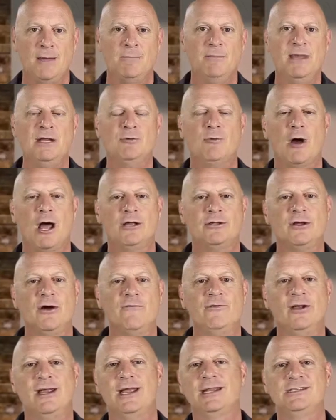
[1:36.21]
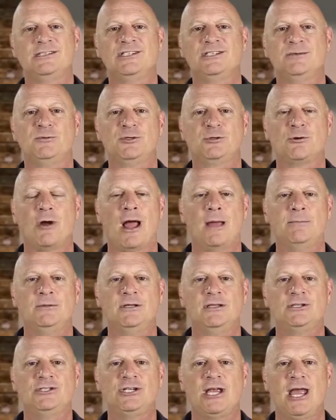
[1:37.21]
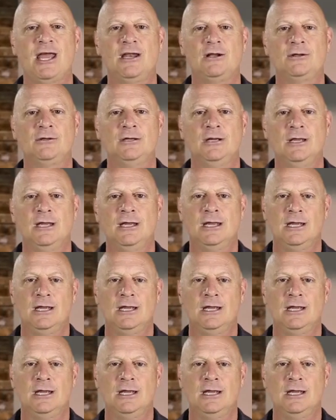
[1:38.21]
Meanwhile, don't forget to subscribe to the channel.